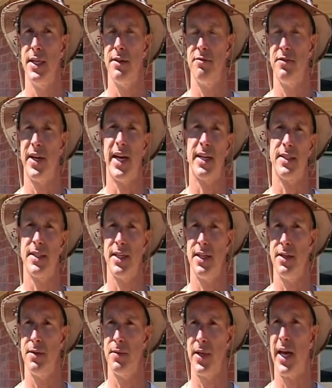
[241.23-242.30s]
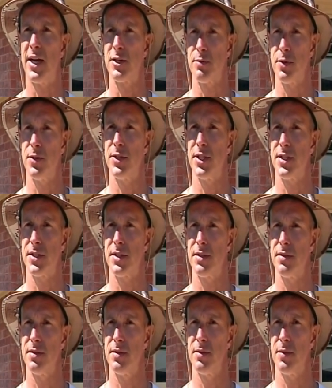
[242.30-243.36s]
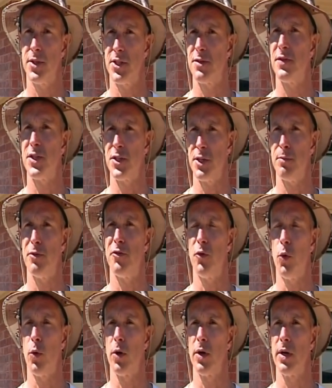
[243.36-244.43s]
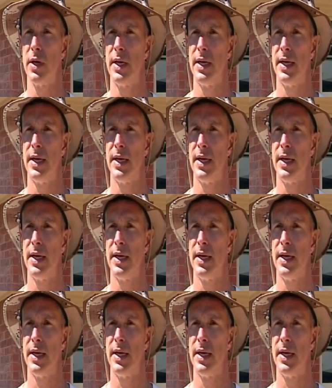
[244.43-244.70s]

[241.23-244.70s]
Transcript: In fact, uh, the house we were just we just visited before,